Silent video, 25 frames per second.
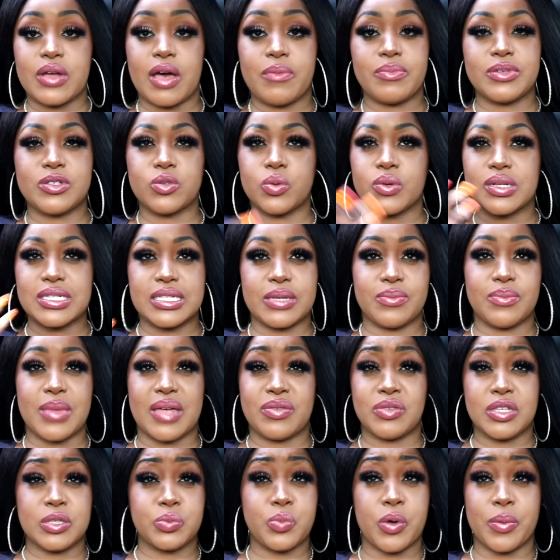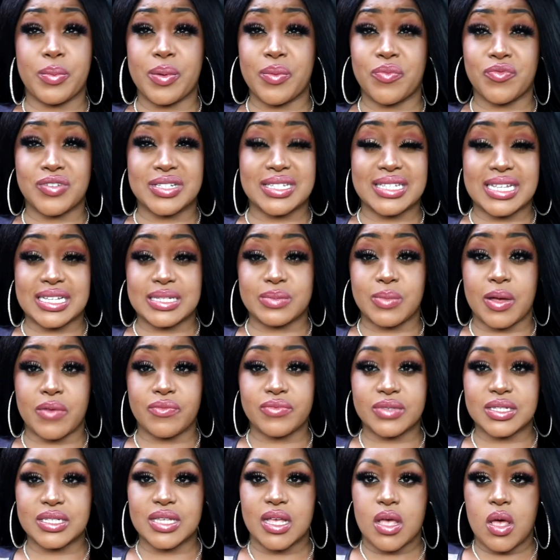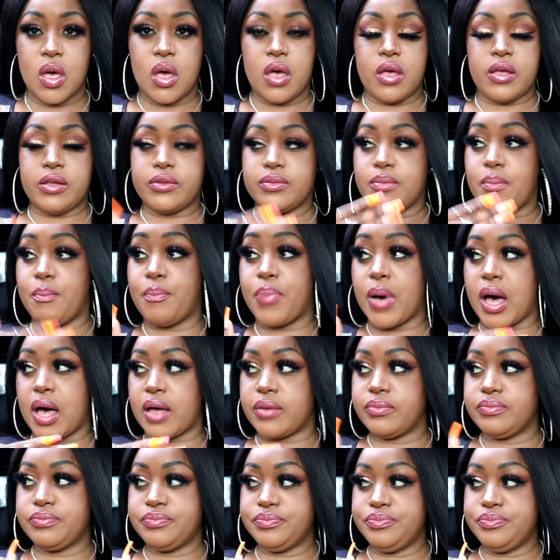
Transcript: i've been talking to him at this point maybe for six months but